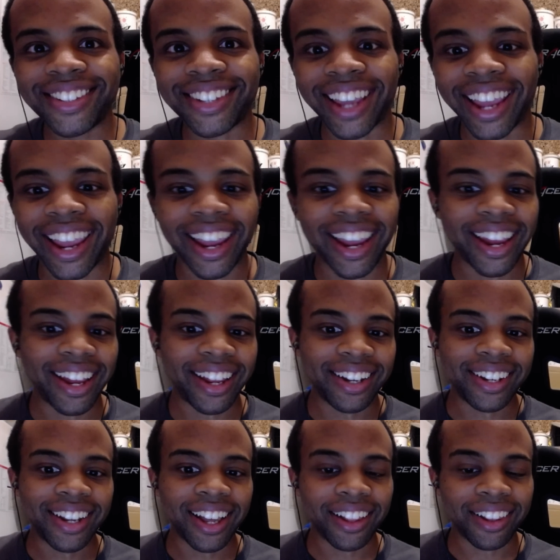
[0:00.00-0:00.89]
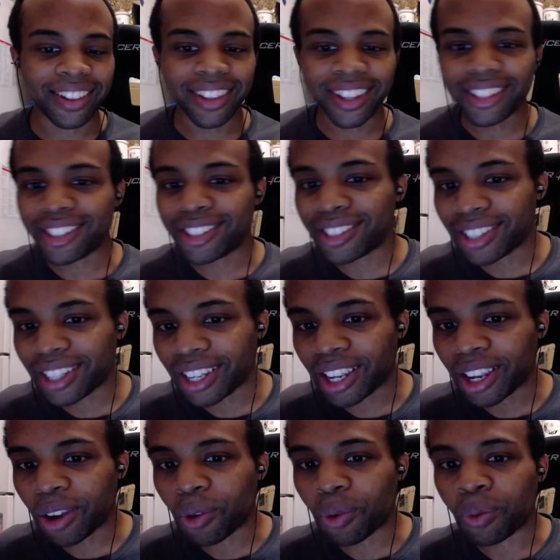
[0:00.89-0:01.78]
and let's
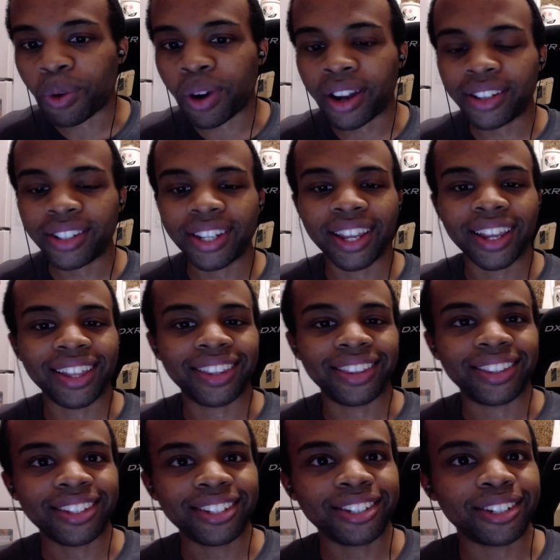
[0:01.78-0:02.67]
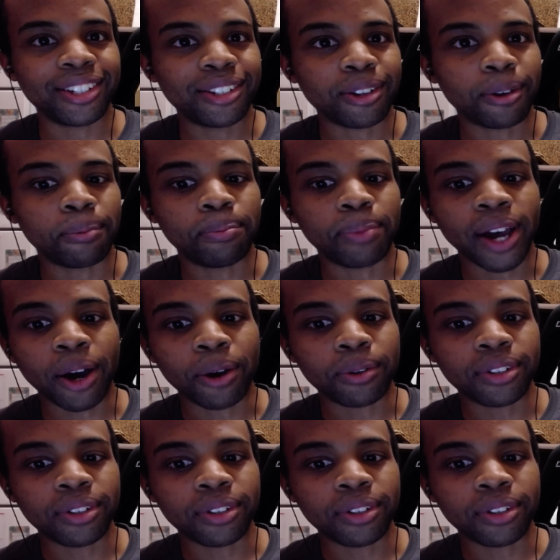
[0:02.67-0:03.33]
see what this is about.